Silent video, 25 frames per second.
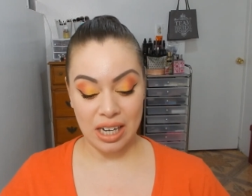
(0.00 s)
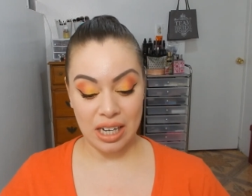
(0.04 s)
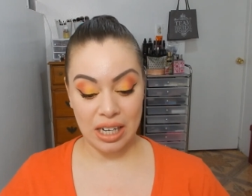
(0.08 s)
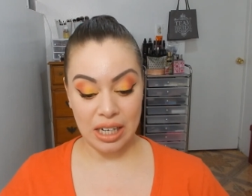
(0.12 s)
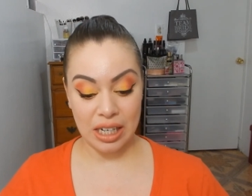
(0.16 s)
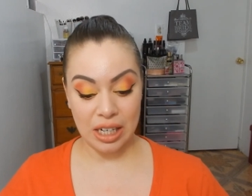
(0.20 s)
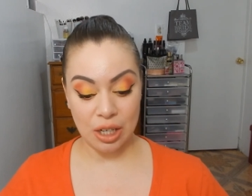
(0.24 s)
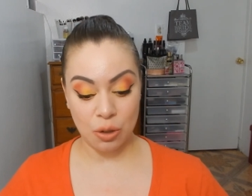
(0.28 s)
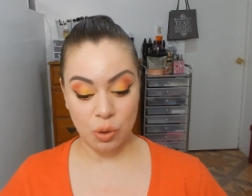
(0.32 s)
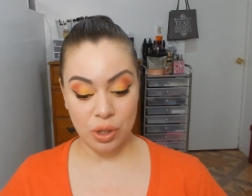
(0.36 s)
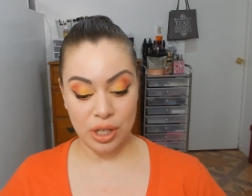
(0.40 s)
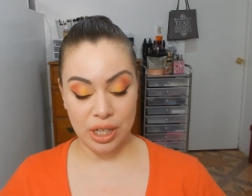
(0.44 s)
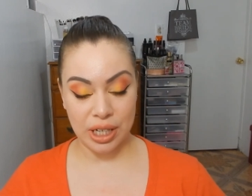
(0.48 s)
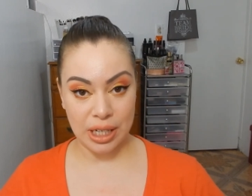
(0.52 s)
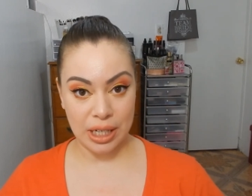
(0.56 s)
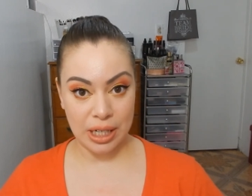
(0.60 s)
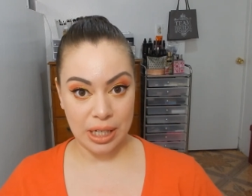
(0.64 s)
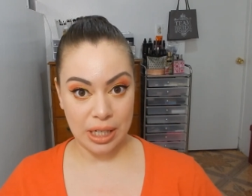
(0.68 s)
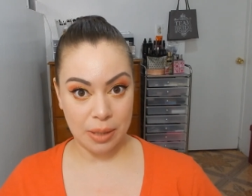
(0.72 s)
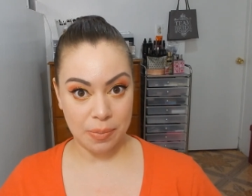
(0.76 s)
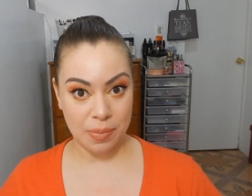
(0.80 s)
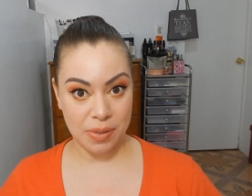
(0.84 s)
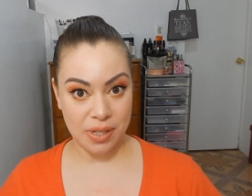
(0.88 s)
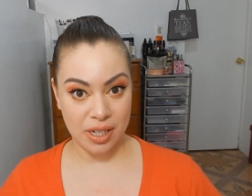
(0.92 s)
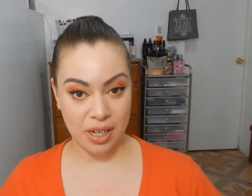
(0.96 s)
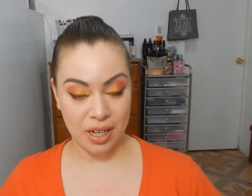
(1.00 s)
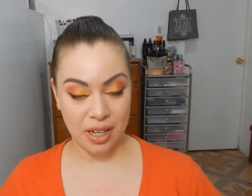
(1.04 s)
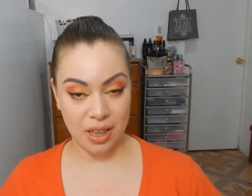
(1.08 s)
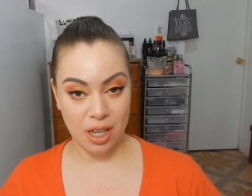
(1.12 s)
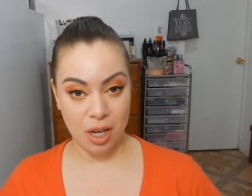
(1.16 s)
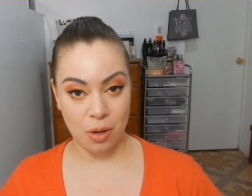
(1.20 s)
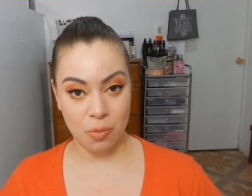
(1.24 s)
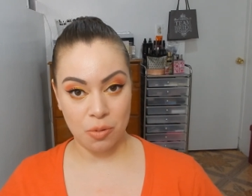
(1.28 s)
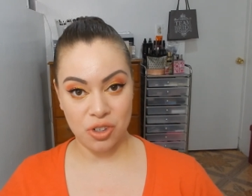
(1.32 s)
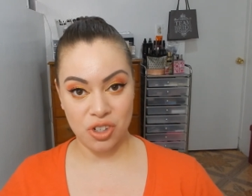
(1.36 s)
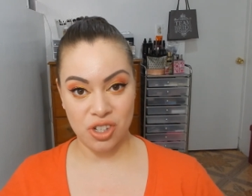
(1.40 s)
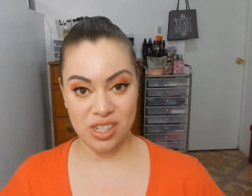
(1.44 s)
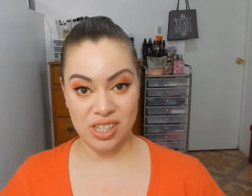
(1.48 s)
Liquid Lipstick
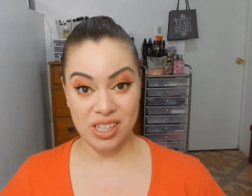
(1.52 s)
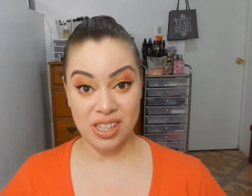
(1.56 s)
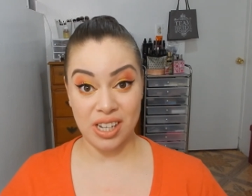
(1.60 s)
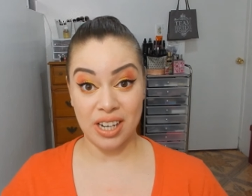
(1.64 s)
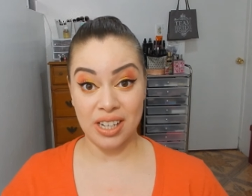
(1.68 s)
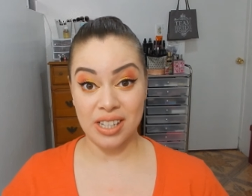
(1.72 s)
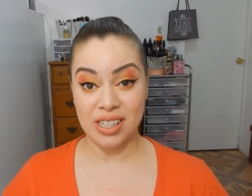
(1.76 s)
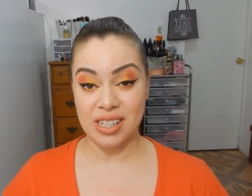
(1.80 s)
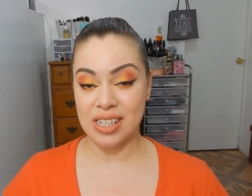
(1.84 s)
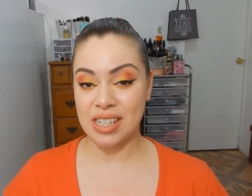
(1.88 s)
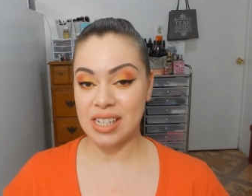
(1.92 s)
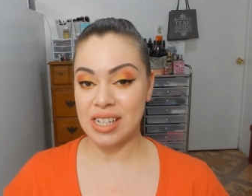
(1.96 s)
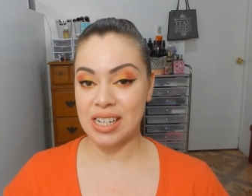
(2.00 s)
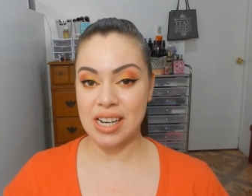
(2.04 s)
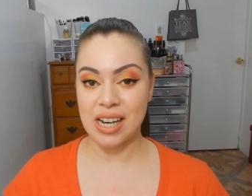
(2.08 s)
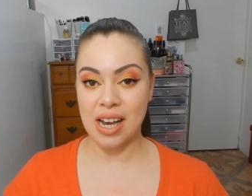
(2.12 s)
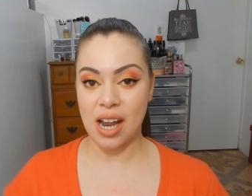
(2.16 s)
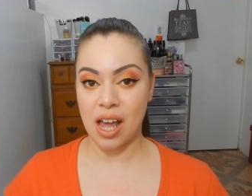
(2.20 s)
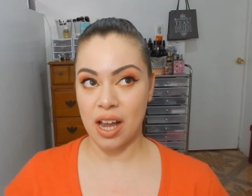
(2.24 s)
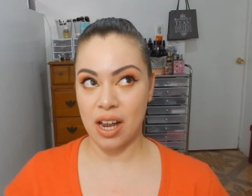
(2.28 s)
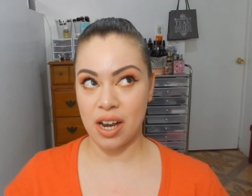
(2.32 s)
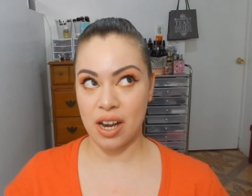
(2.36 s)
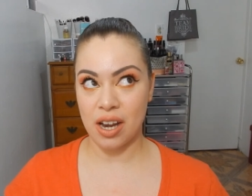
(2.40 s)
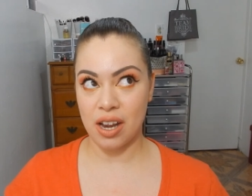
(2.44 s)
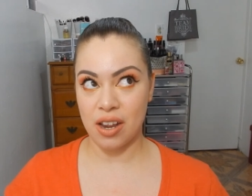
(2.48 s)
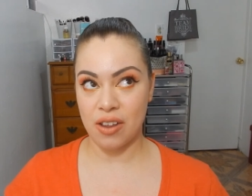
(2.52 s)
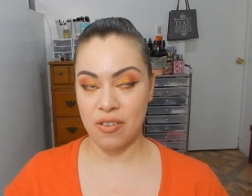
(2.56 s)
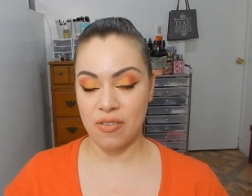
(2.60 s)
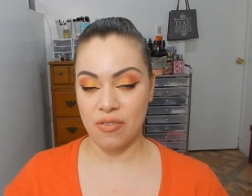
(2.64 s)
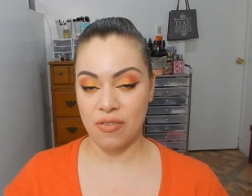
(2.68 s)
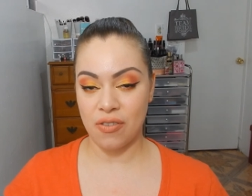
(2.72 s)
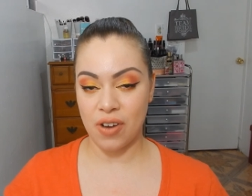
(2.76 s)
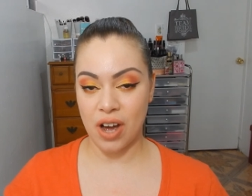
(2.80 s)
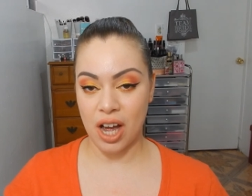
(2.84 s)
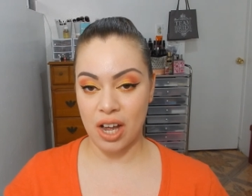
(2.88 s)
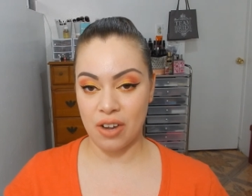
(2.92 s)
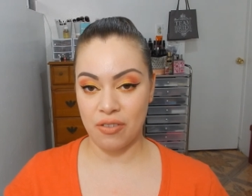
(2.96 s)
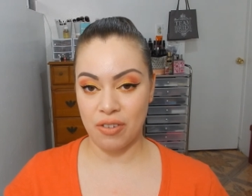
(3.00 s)
Club, which is
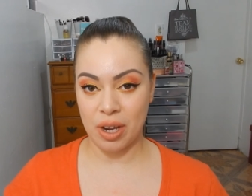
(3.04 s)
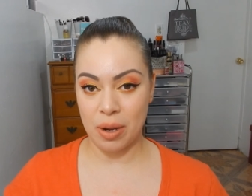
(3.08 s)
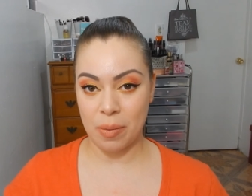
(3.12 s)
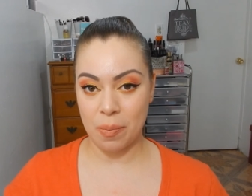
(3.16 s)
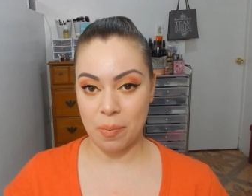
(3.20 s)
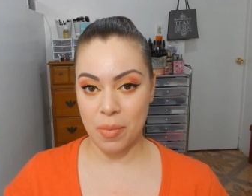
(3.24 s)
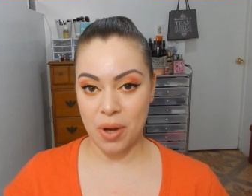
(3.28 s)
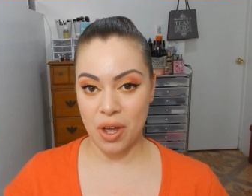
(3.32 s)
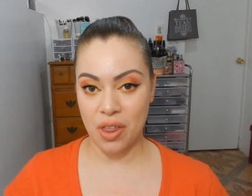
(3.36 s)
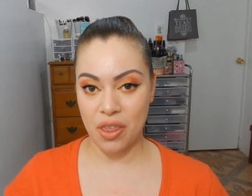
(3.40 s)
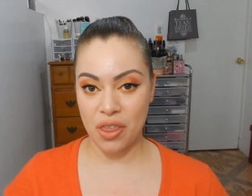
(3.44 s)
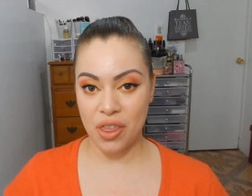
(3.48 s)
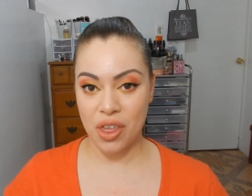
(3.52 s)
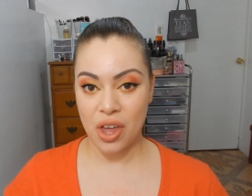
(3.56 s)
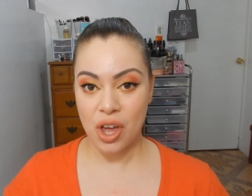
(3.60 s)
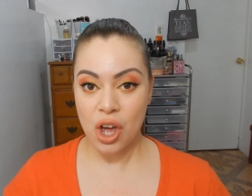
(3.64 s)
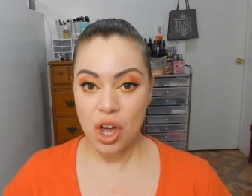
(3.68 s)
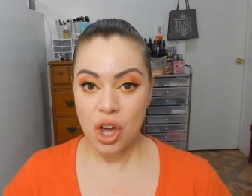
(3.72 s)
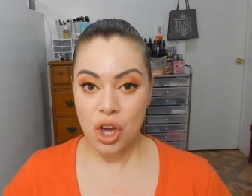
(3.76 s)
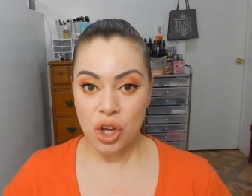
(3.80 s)
$19.95 a month.